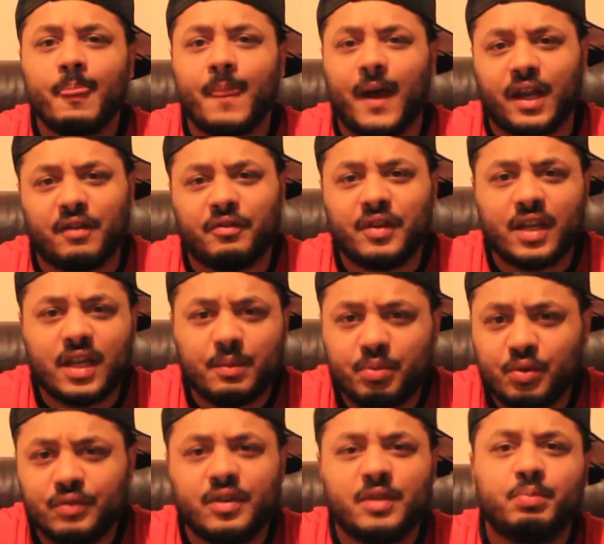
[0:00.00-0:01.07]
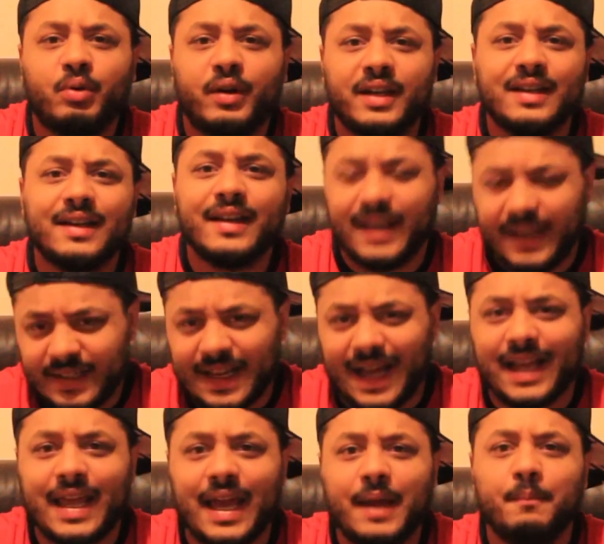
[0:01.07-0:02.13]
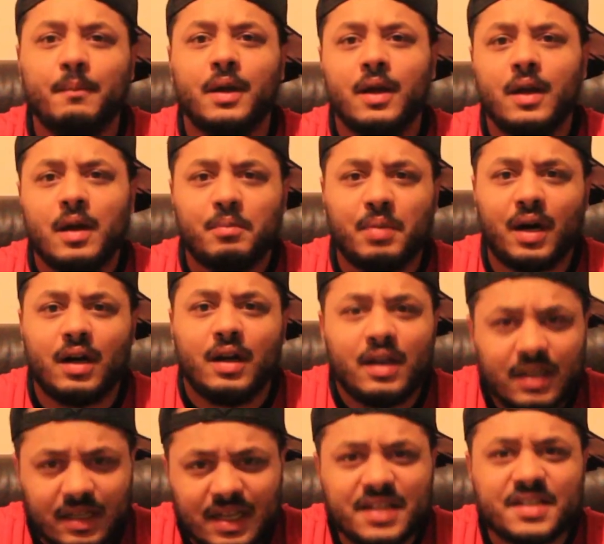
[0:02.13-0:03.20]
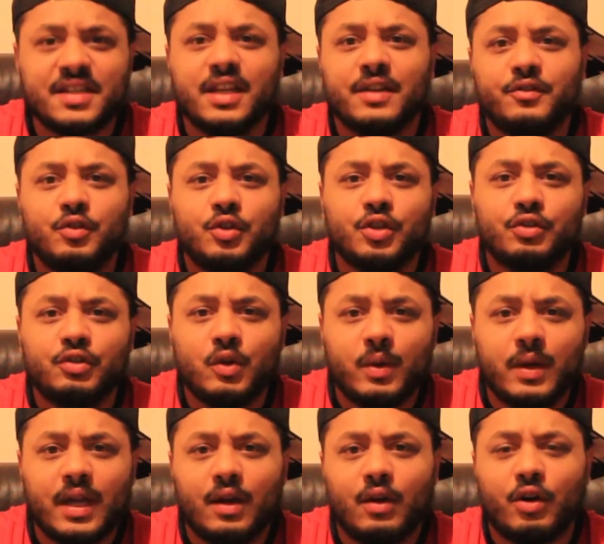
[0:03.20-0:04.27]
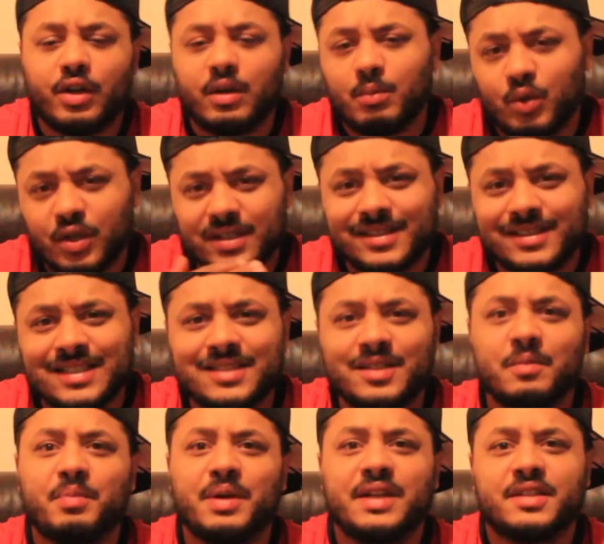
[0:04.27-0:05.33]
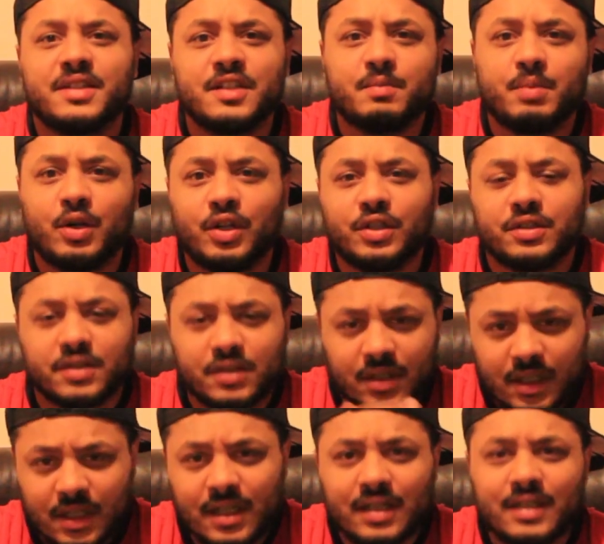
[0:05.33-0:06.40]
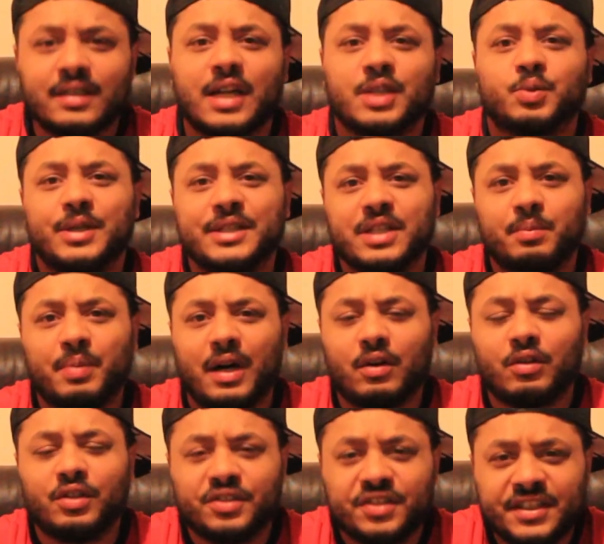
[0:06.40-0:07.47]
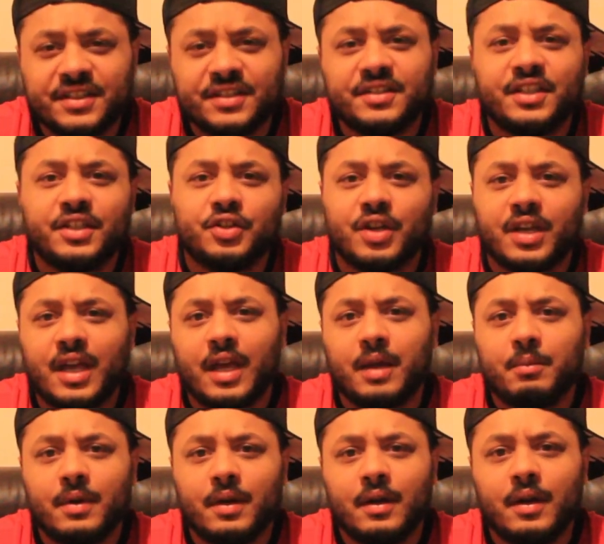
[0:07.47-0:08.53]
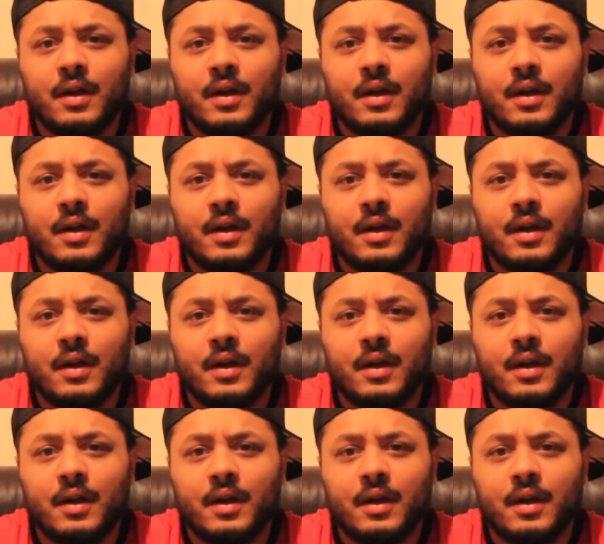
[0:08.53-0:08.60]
And I think he proved his point in that game. But let's see if you can do it on a more consistent basis, because that's what it's about, consistency in your game.